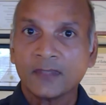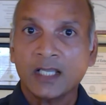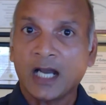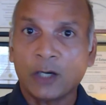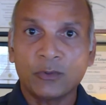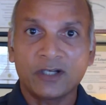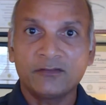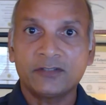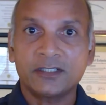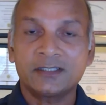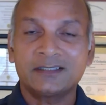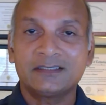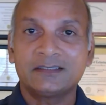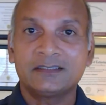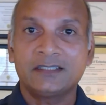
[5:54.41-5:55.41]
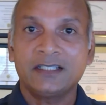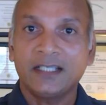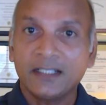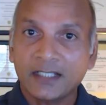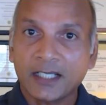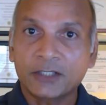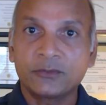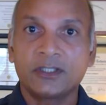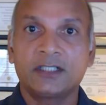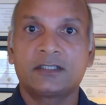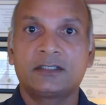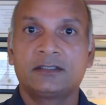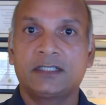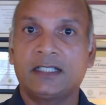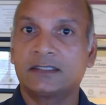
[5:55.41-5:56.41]
However,
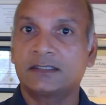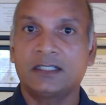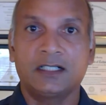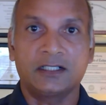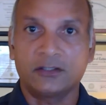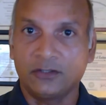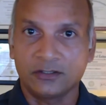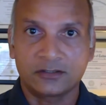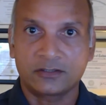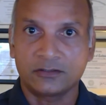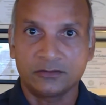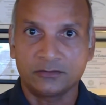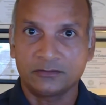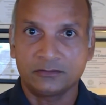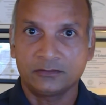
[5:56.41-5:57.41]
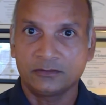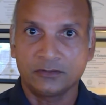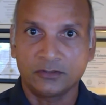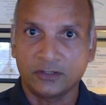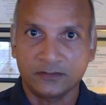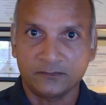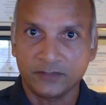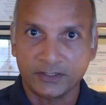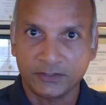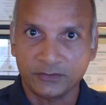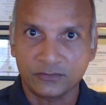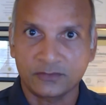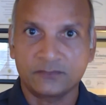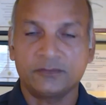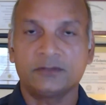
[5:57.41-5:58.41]
inaccurate tests are also not very
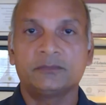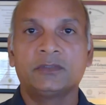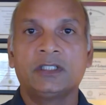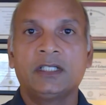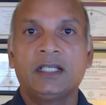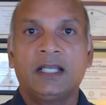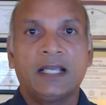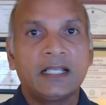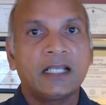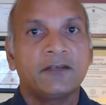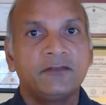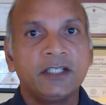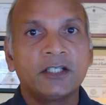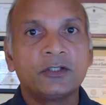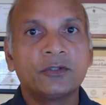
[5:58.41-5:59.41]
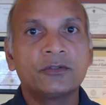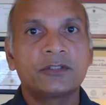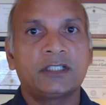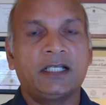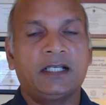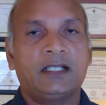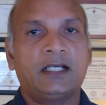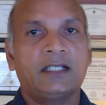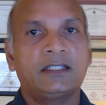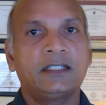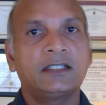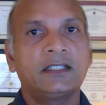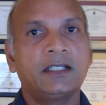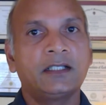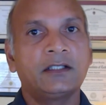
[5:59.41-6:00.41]
useful. And FDA knows that. I
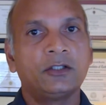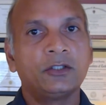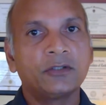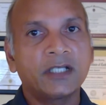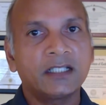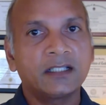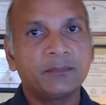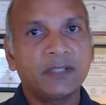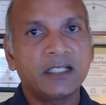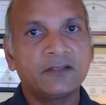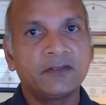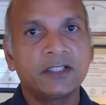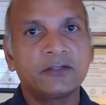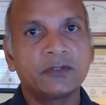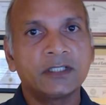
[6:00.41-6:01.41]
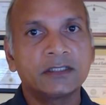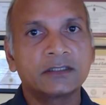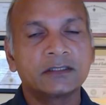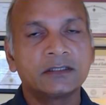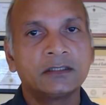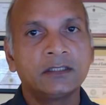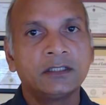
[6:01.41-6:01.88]
think they look at the benefit risk.